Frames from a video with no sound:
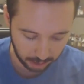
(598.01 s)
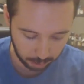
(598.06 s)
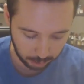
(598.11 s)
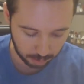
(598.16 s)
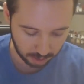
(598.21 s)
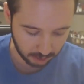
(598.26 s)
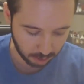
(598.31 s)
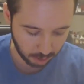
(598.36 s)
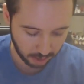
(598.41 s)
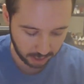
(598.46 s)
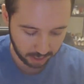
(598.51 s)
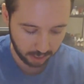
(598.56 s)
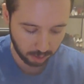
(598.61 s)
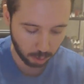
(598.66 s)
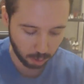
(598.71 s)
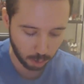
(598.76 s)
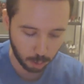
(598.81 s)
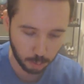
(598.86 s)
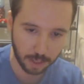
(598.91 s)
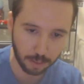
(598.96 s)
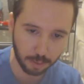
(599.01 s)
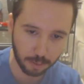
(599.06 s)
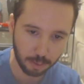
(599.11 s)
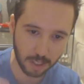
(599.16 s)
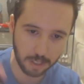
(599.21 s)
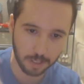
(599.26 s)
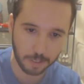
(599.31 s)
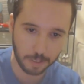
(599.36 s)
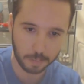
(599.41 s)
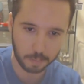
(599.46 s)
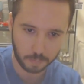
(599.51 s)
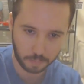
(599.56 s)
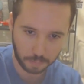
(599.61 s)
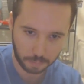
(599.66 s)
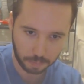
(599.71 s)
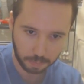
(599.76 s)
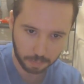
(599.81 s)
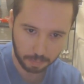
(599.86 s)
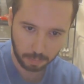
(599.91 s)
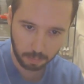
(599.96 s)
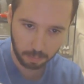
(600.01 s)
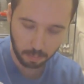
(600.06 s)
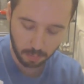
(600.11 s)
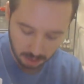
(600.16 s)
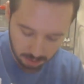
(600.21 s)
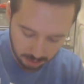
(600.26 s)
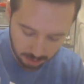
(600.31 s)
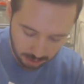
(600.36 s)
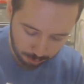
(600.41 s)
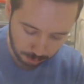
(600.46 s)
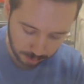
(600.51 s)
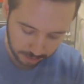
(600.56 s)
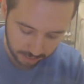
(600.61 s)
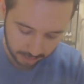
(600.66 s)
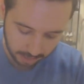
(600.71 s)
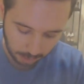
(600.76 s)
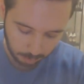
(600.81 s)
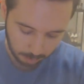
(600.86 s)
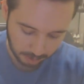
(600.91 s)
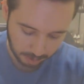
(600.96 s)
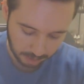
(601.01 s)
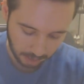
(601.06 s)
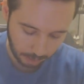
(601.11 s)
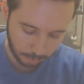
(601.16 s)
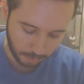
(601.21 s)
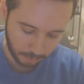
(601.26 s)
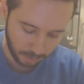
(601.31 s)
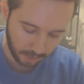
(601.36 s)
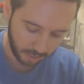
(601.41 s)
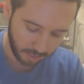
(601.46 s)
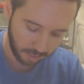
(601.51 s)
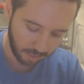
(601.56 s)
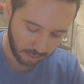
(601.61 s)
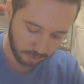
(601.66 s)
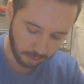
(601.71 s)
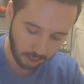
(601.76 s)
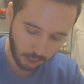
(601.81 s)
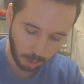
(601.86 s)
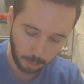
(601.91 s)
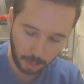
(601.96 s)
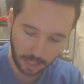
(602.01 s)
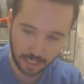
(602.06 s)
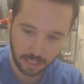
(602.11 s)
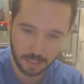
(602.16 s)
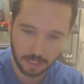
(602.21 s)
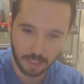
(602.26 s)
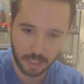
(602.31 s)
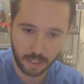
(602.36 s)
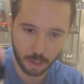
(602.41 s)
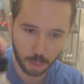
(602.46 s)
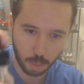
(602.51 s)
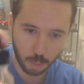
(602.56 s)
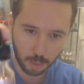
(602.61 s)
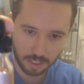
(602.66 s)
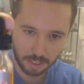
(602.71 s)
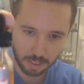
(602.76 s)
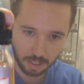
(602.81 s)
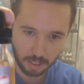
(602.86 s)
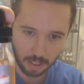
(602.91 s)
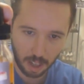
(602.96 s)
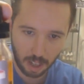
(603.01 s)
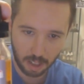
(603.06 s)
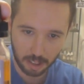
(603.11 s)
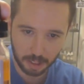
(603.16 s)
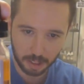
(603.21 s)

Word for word: you vape this right here. Root beer float. Definitely thumbs up followed by the T-Swizzle,